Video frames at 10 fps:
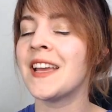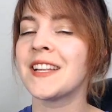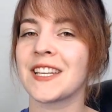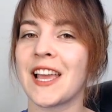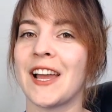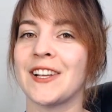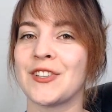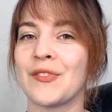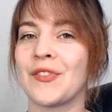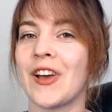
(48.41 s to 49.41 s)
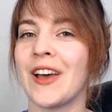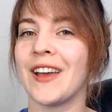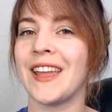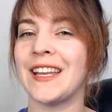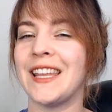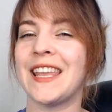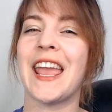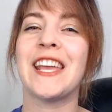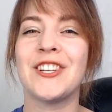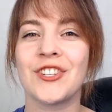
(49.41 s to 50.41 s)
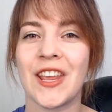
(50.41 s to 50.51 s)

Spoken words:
to kind of engage